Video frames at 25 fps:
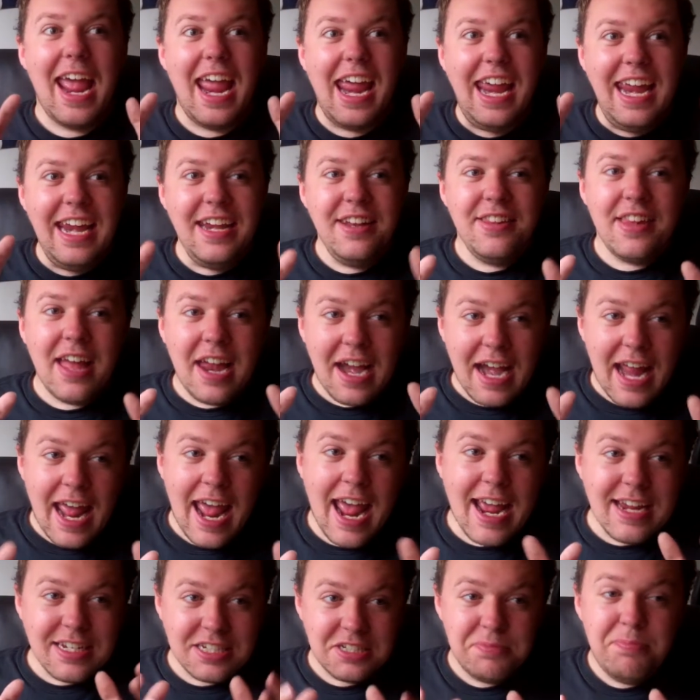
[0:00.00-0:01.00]
in that
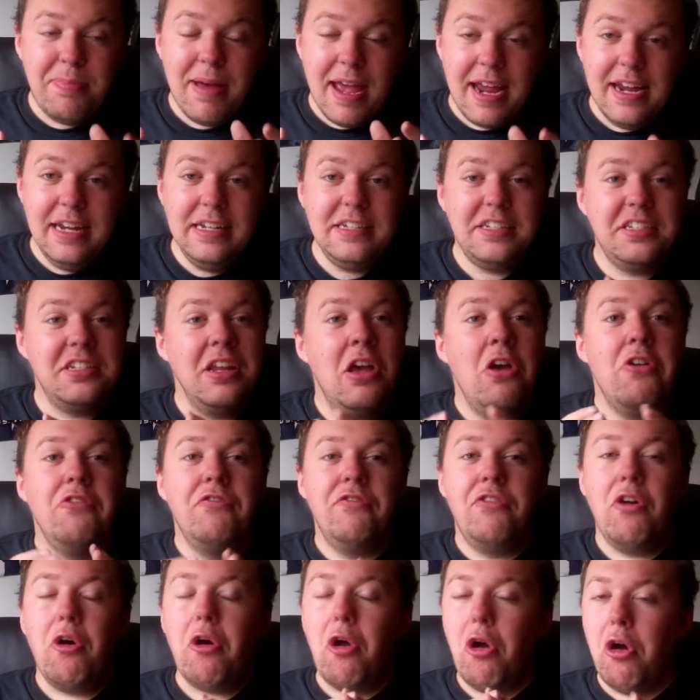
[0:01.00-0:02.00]
airspace
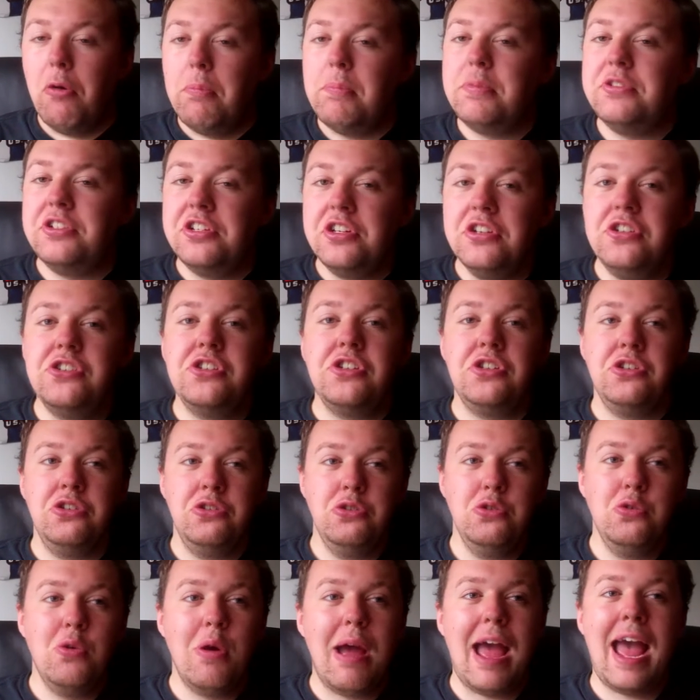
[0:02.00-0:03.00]
for up to
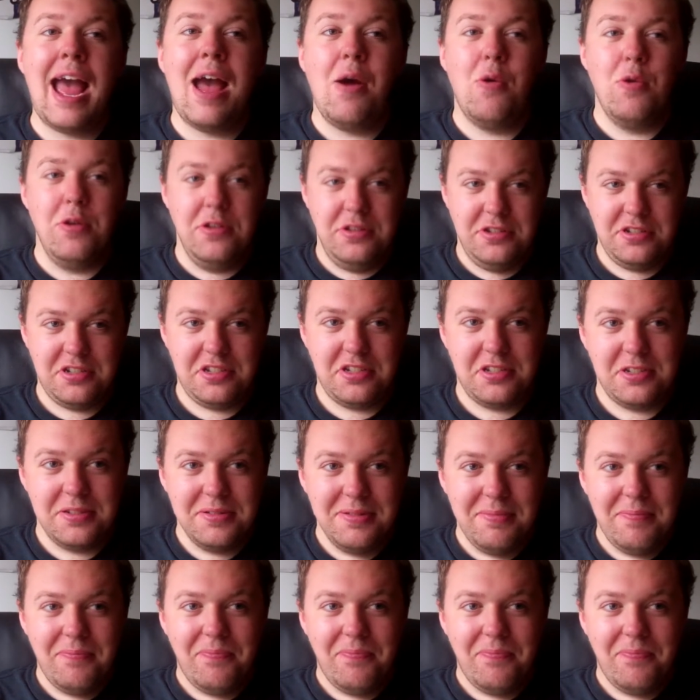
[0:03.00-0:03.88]
two hours.